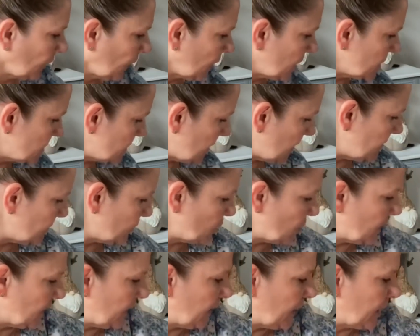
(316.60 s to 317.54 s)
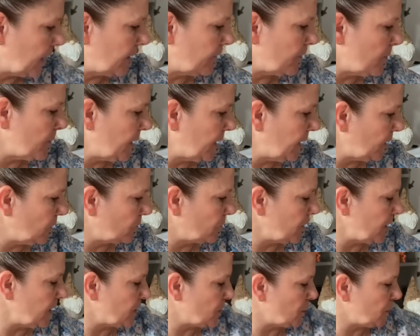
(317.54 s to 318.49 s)
Sit him on your knee and give him a little
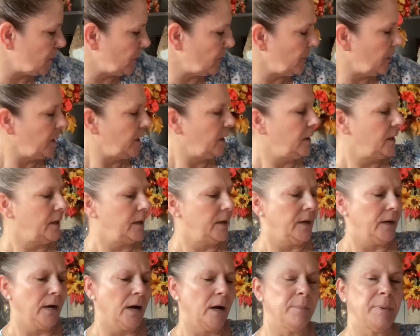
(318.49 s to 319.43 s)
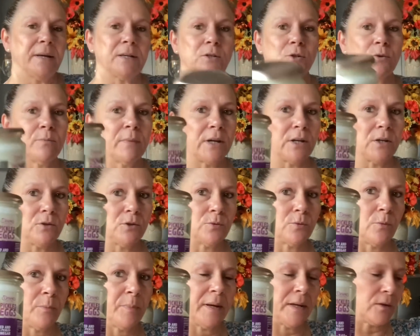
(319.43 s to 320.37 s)
read too. I picked up my
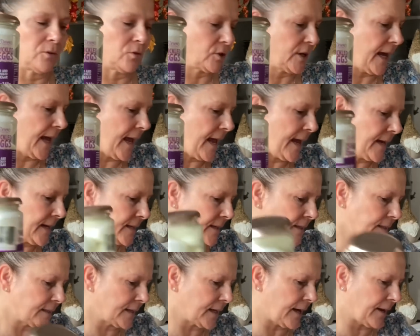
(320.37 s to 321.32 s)
usual pickled eggs.